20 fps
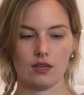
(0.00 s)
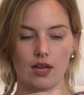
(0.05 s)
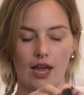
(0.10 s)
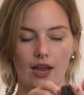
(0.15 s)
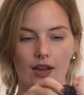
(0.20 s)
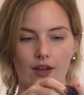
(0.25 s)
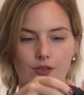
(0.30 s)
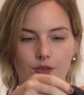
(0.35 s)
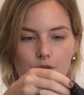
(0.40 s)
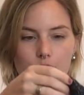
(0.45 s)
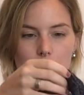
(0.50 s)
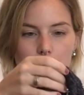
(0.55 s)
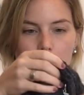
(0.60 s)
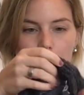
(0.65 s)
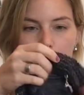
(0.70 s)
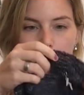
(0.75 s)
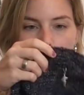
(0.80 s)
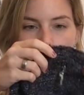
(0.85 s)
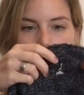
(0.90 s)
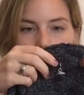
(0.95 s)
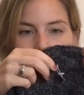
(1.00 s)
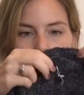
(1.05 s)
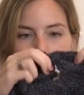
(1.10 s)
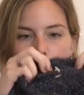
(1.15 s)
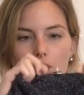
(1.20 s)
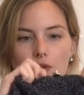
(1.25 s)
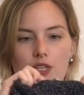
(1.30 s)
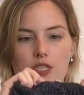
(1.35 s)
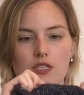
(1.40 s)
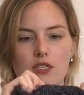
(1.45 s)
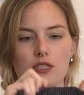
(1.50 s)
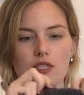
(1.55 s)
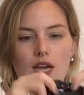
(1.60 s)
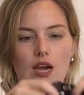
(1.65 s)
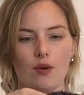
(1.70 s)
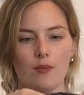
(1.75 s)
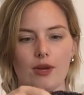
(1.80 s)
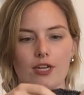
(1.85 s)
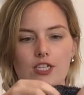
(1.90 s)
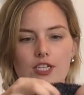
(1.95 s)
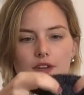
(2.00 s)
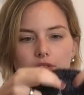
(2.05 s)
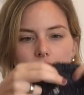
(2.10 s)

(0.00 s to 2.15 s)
I got those through a swap. So this is how much